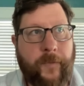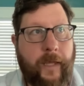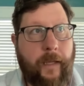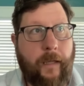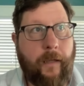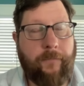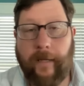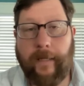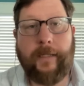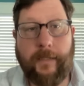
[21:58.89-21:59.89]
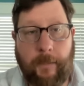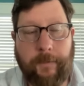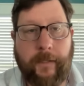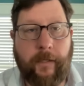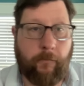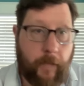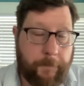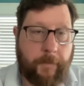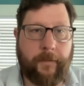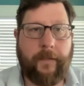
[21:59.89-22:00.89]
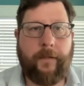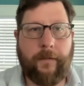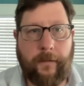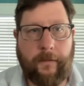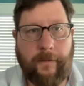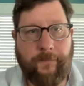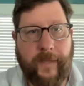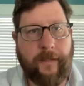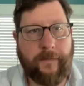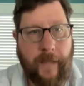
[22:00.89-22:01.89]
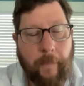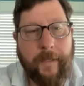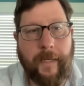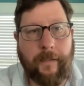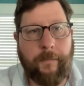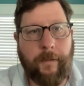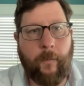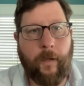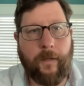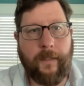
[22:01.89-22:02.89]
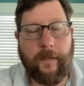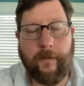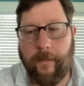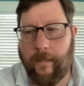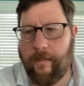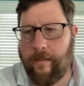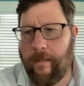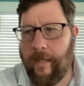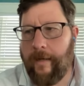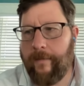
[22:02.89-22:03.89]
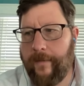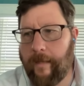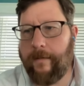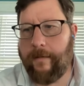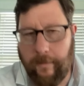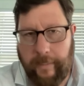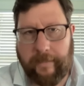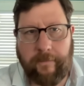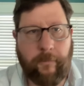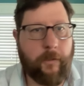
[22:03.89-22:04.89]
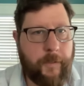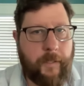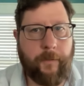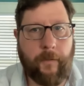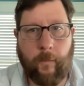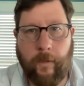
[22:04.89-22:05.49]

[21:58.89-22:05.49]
a frankly deeply corrupt political system that is dominated by wealthy interests that selects for people